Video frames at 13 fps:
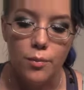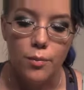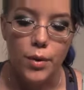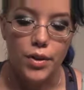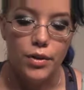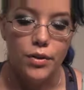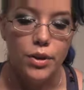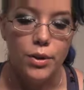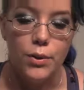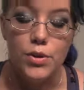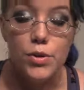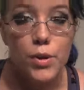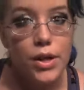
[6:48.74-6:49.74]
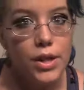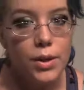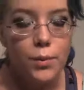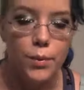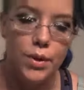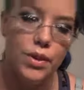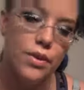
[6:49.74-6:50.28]
whether you enjoyed
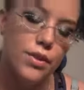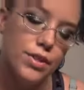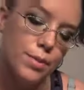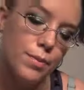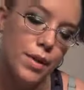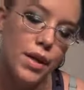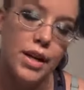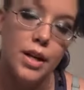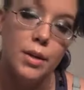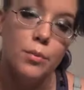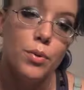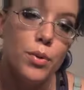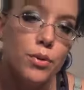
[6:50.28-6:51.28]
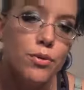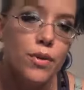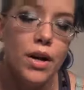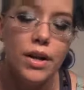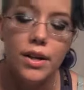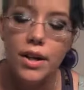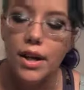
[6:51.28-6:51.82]
it, whether there's something I can improve
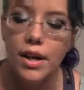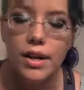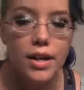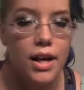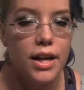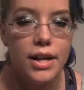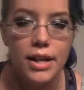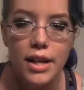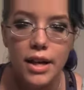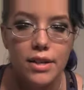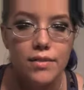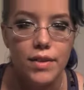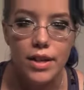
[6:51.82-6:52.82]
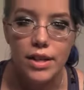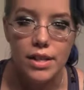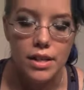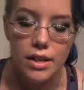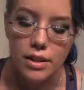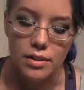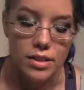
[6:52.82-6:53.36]
on, any kind of
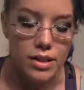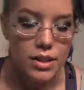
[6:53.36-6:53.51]
anything.